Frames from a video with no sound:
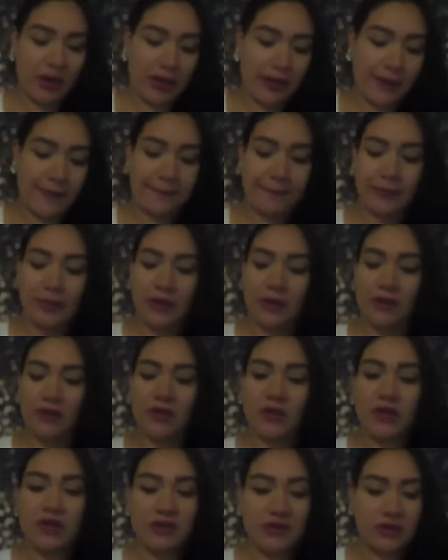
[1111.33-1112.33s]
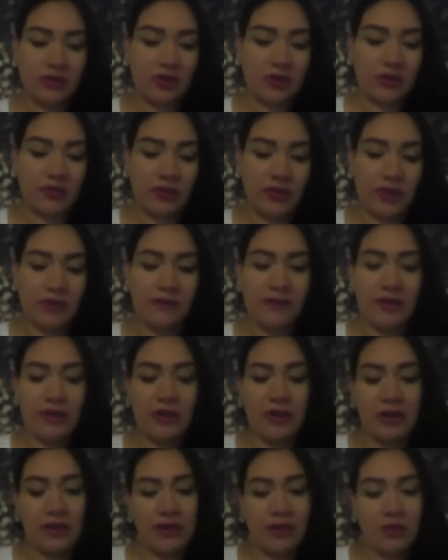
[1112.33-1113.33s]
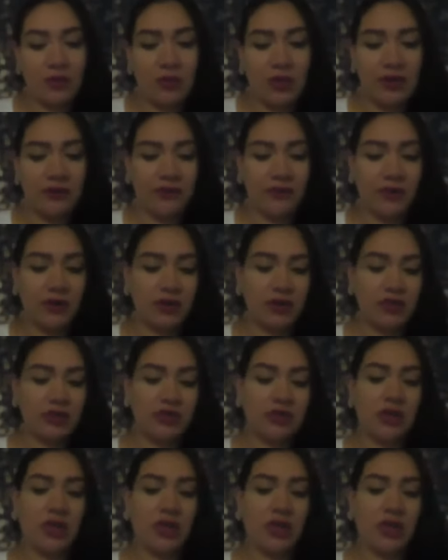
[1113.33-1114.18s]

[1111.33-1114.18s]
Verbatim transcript: Um, now these are the vanilla wafers.